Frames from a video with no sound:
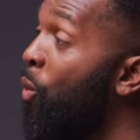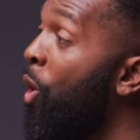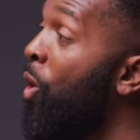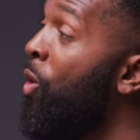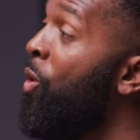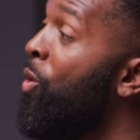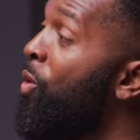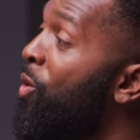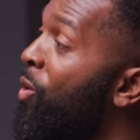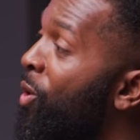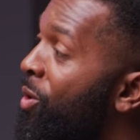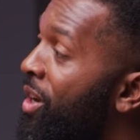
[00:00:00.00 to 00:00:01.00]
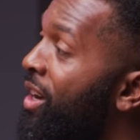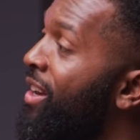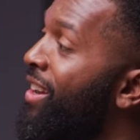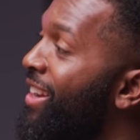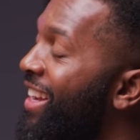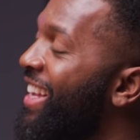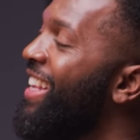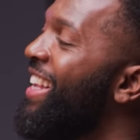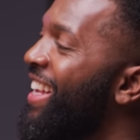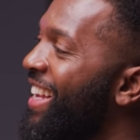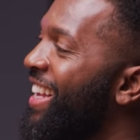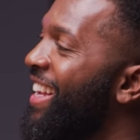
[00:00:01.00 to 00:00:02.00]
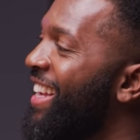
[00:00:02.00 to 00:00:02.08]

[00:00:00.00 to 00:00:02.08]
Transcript: right? Oh, people and okay. people, you